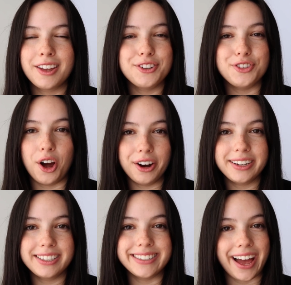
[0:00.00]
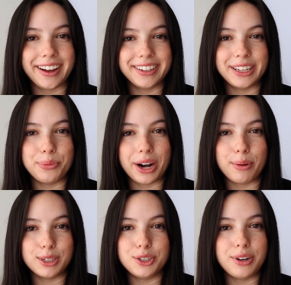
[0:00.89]
not exactly what
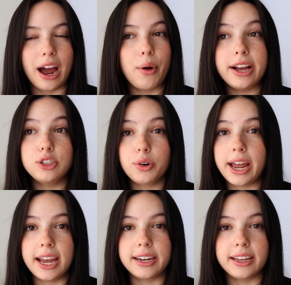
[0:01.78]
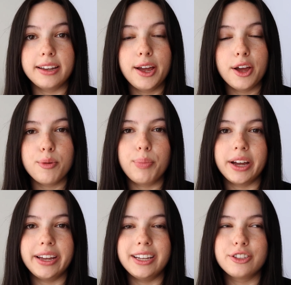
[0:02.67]
I would do now. I don't hate it,
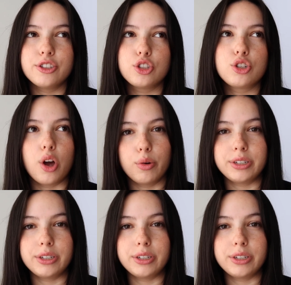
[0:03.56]
but it's so